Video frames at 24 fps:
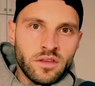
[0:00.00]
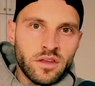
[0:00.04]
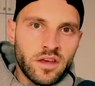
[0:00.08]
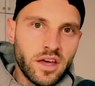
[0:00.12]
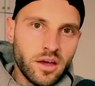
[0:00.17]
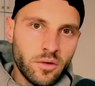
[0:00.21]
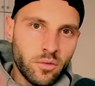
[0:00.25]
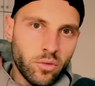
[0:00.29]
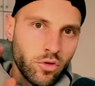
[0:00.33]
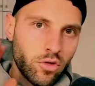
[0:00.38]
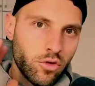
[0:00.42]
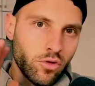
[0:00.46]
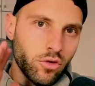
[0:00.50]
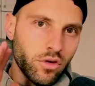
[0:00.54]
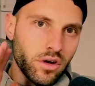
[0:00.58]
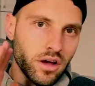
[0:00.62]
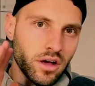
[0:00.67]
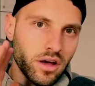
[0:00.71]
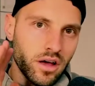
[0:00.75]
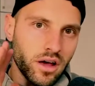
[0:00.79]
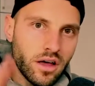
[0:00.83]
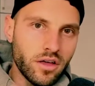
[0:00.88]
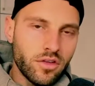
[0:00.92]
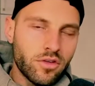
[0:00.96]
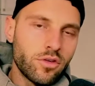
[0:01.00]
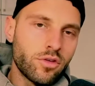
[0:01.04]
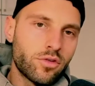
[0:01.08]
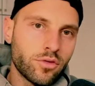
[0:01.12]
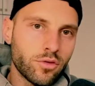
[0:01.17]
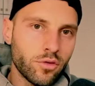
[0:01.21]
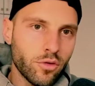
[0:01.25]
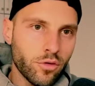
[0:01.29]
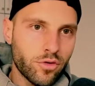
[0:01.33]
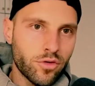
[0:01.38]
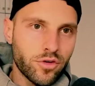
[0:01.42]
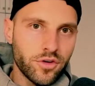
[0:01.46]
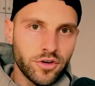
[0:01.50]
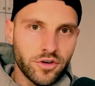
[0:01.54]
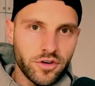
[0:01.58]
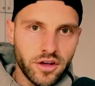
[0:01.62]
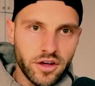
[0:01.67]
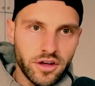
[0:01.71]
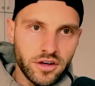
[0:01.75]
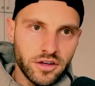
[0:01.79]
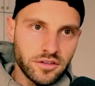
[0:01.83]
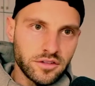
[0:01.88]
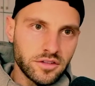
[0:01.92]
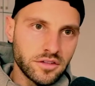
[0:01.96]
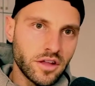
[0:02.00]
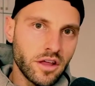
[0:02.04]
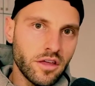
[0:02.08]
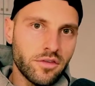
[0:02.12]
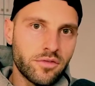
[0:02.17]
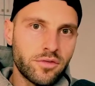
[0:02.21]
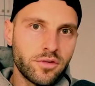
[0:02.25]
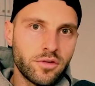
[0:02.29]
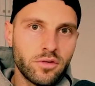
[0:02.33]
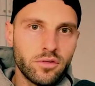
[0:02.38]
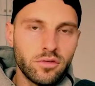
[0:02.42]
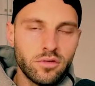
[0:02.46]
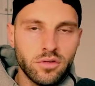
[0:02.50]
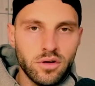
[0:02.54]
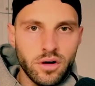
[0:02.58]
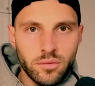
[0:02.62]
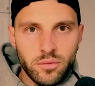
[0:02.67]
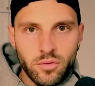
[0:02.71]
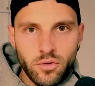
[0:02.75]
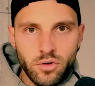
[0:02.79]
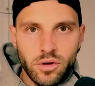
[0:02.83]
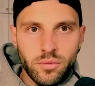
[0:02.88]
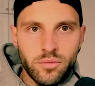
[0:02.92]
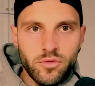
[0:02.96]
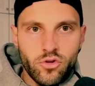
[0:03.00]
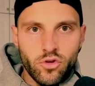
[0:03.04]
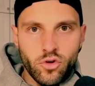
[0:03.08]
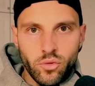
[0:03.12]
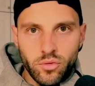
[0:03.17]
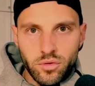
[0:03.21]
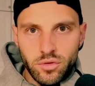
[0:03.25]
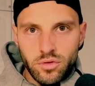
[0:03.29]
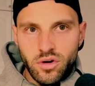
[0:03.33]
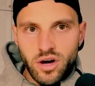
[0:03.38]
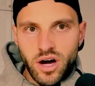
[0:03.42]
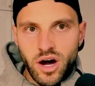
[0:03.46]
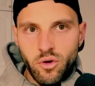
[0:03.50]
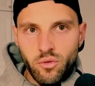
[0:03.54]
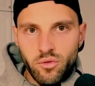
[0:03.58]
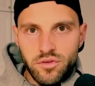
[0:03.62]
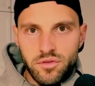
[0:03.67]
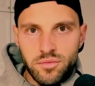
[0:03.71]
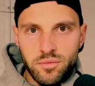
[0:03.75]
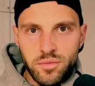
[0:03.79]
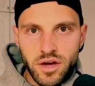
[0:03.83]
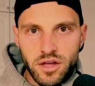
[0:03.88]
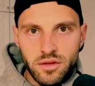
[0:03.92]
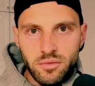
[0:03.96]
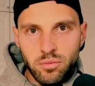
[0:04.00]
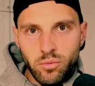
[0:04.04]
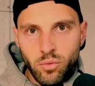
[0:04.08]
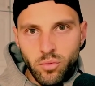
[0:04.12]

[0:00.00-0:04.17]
Hey, what's going on guys, it's Ross here, and in today's video I'm gonna be showing you how we've made